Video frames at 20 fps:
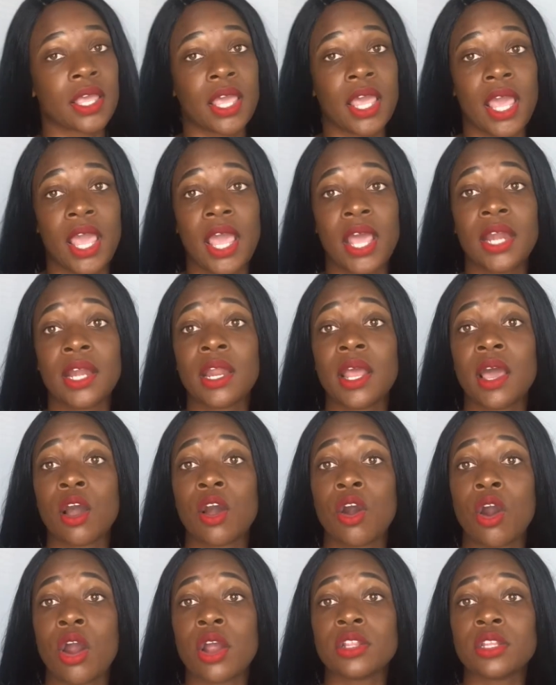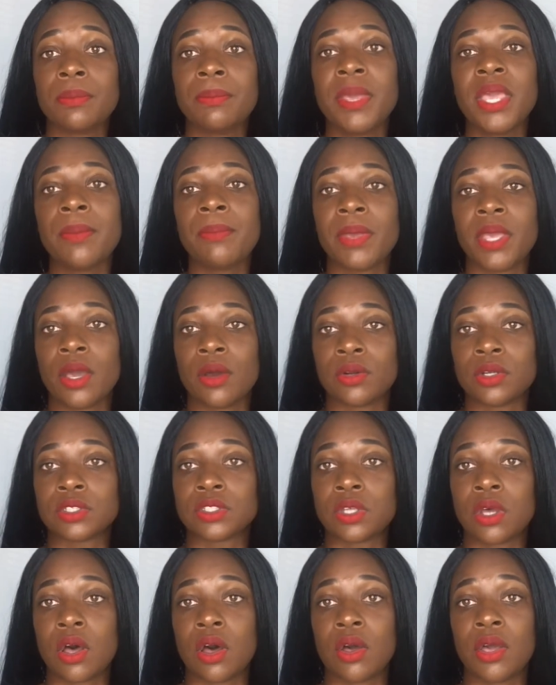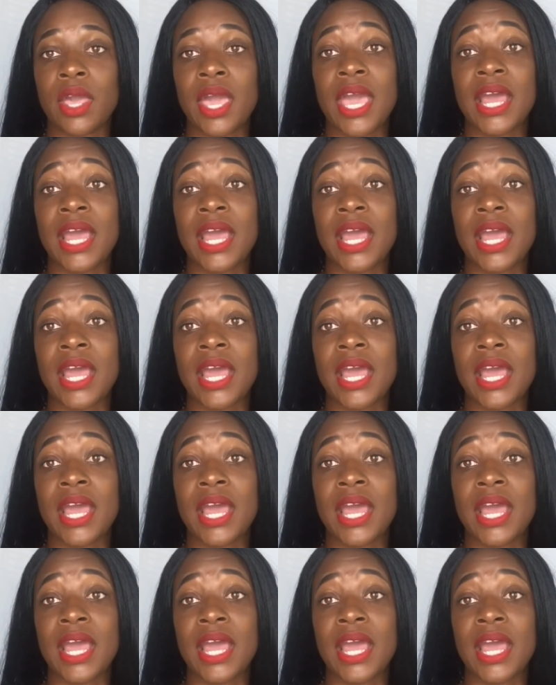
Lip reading: can Cardi B be on a song?